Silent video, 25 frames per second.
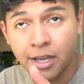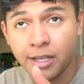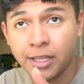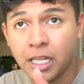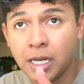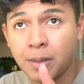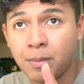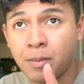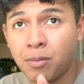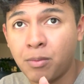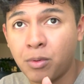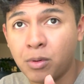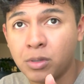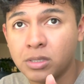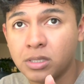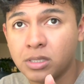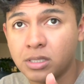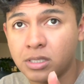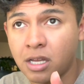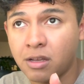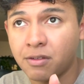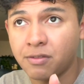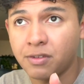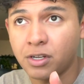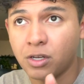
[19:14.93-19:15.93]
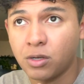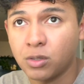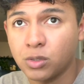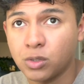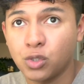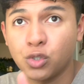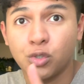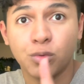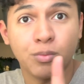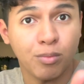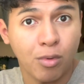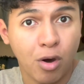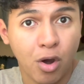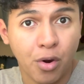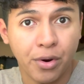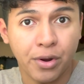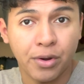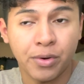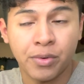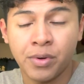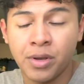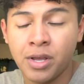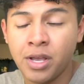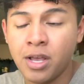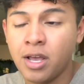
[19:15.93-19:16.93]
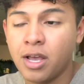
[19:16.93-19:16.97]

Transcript: and then I'm gonna post that video tomorrow,